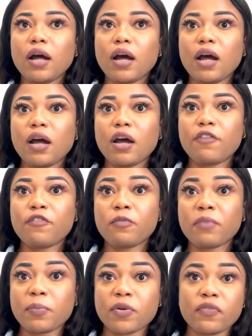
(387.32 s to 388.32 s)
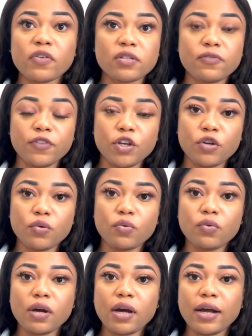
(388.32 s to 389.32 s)
from my previous video,
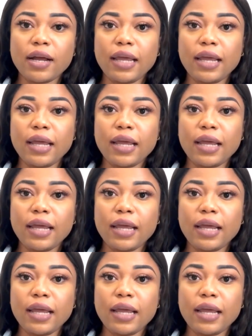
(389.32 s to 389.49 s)
I